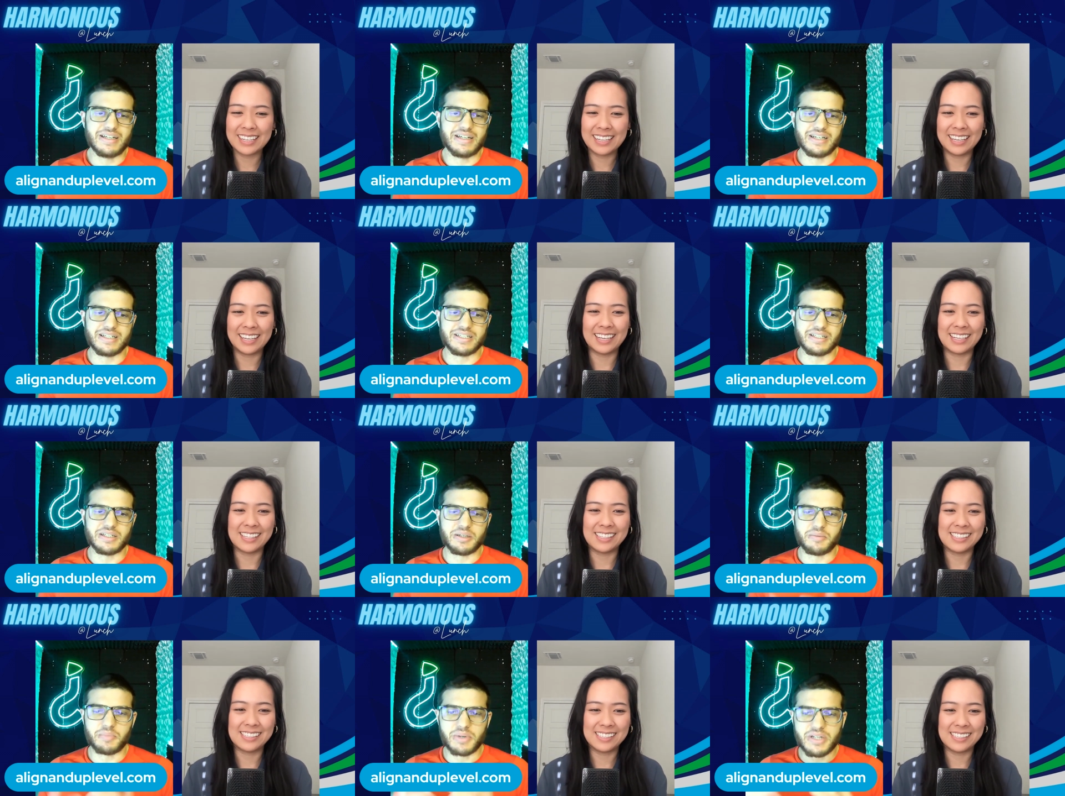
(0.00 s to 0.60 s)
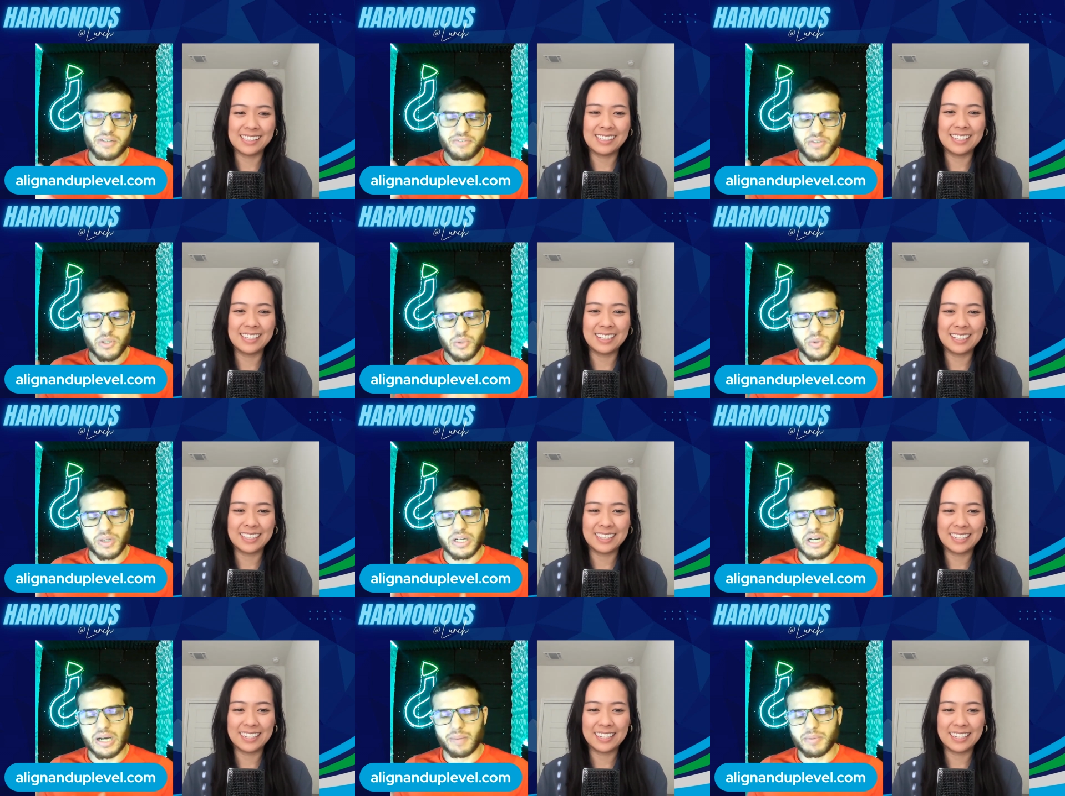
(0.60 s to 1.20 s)
Speaker 1: And, but if
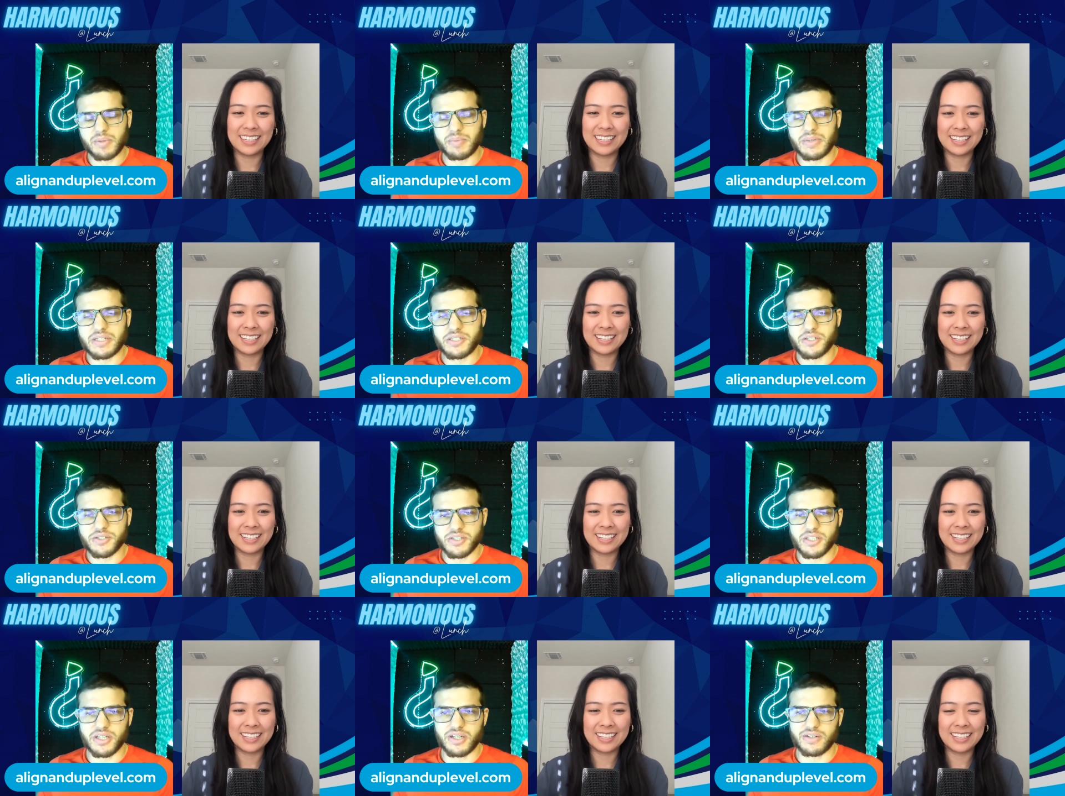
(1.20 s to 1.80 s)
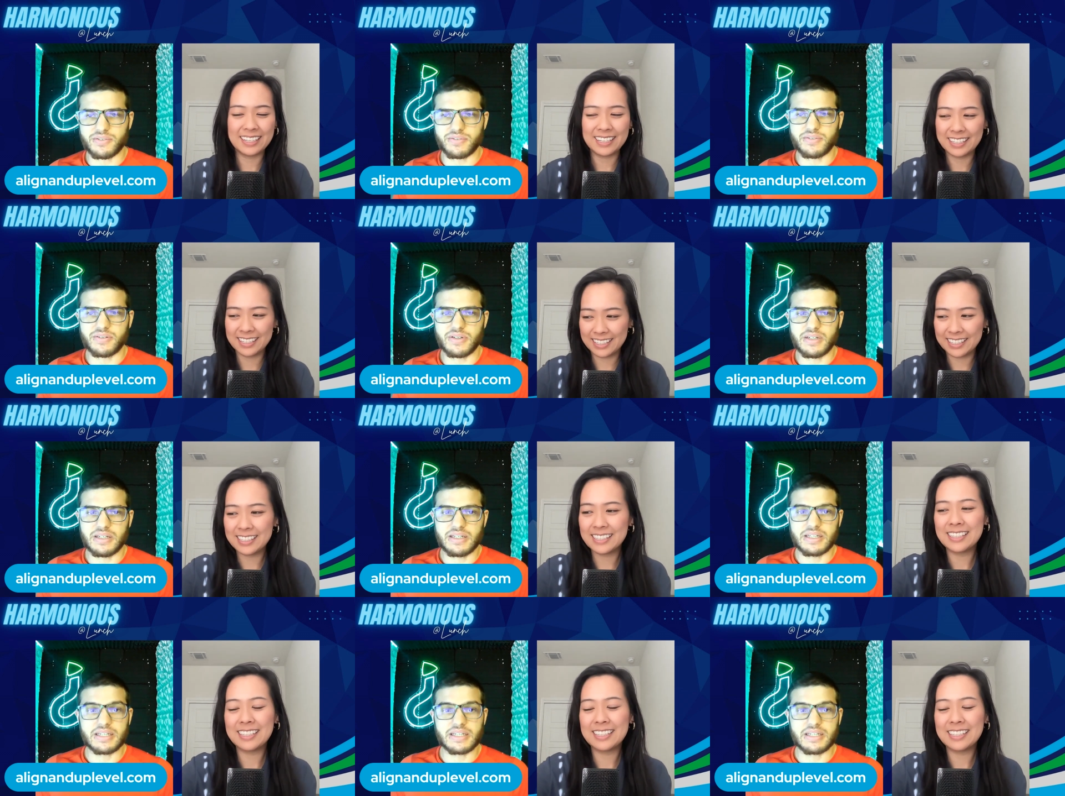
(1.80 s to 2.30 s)
you want to optimize yourself,